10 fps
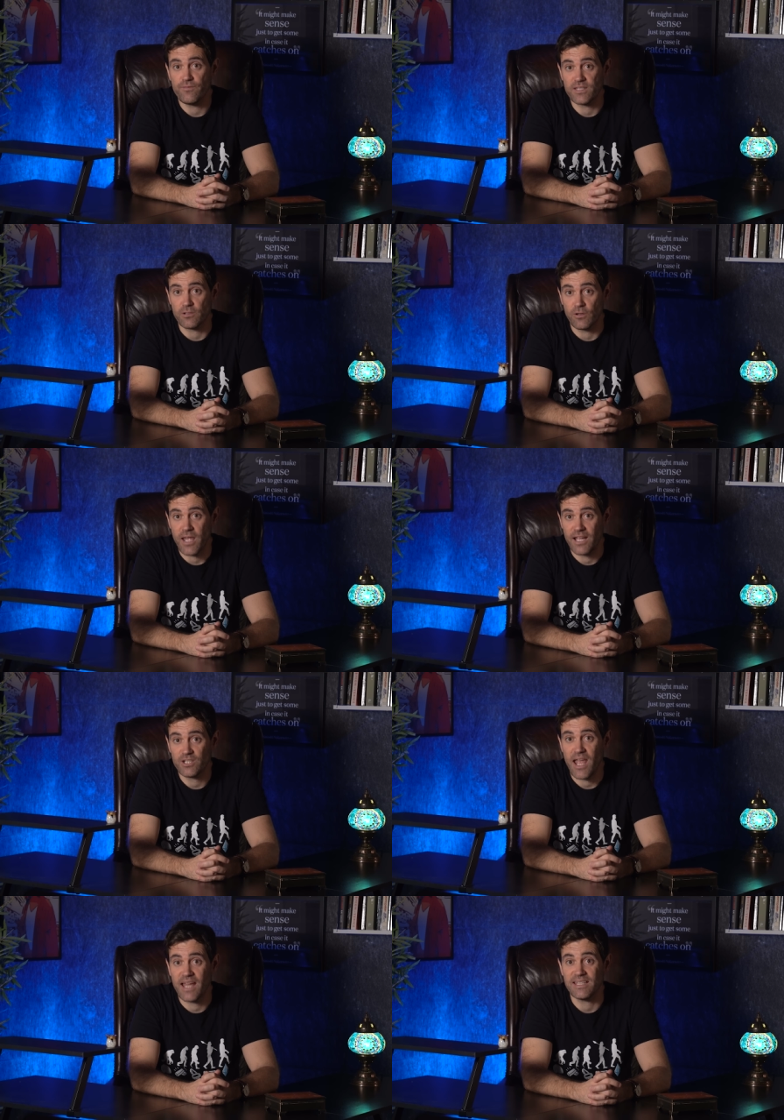physical
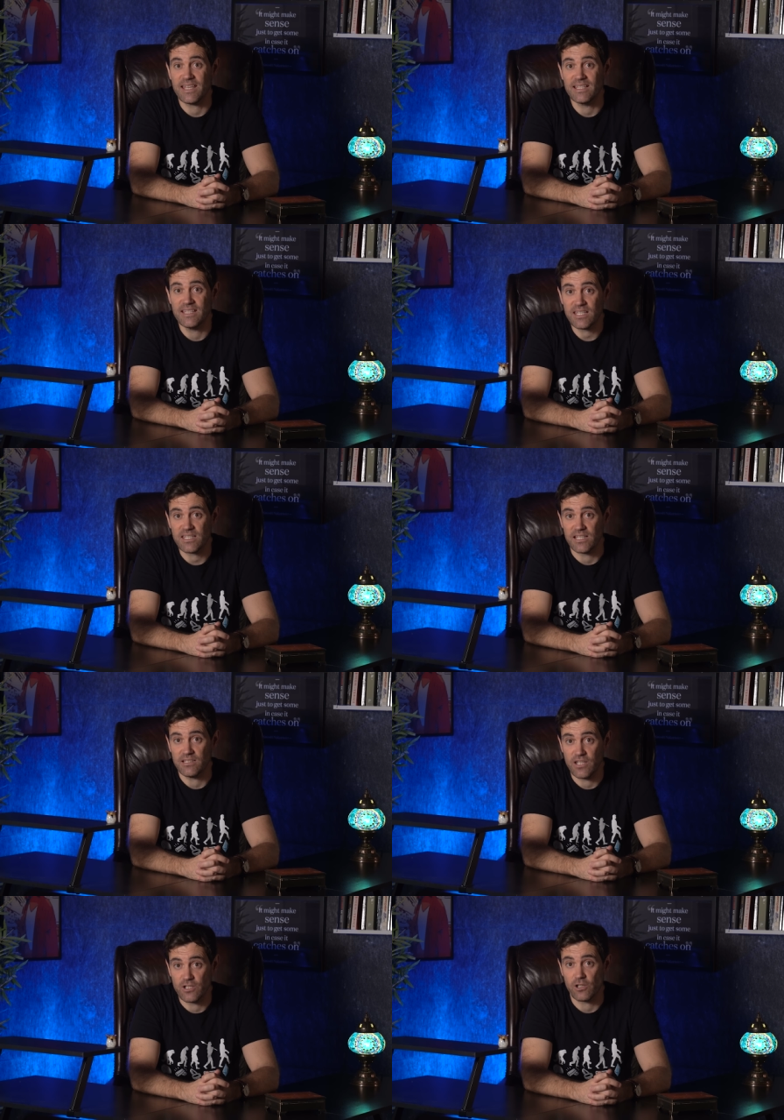cash, and existing
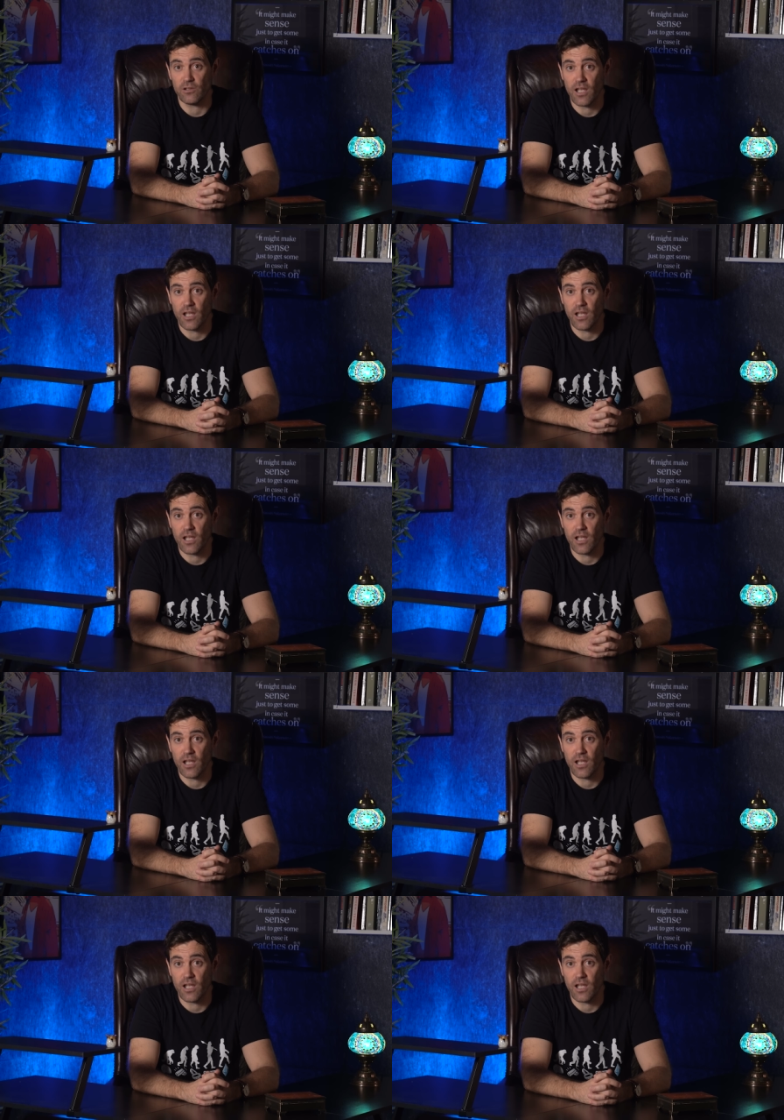digital